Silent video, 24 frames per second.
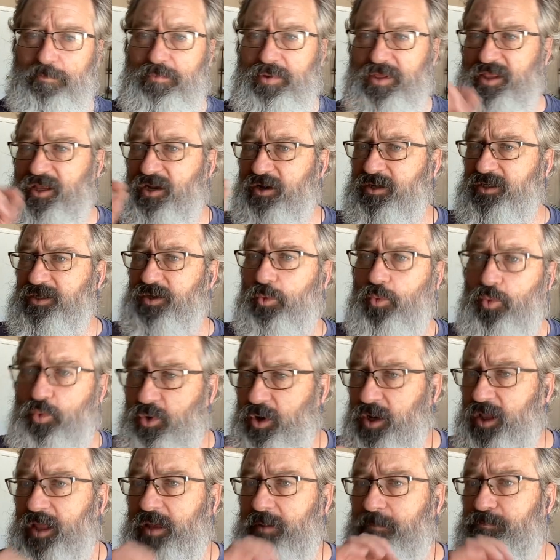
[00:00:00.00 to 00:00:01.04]
but there's a
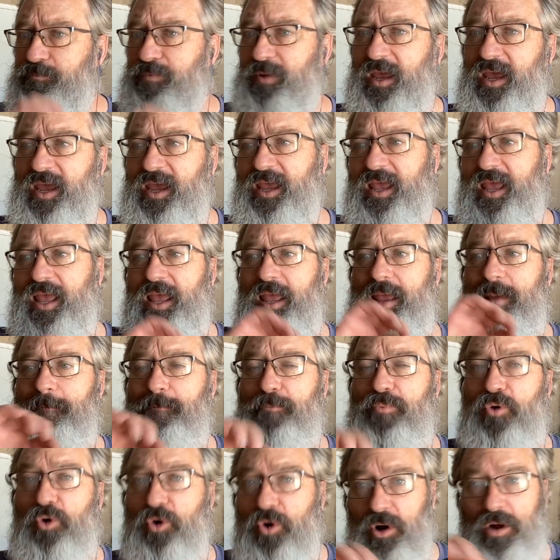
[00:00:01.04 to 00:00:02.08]
really big
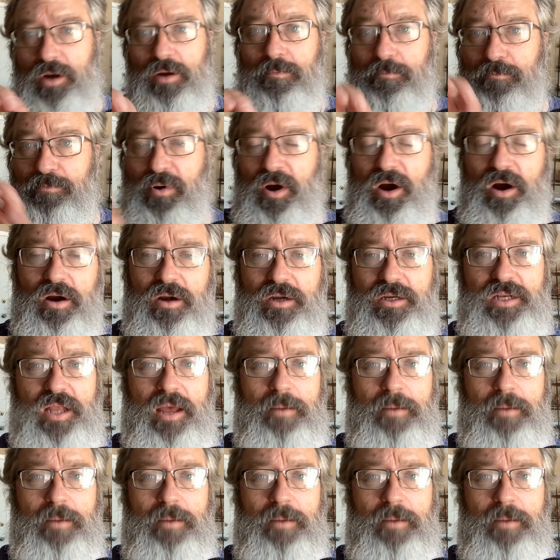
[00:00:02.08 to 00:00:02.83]
important part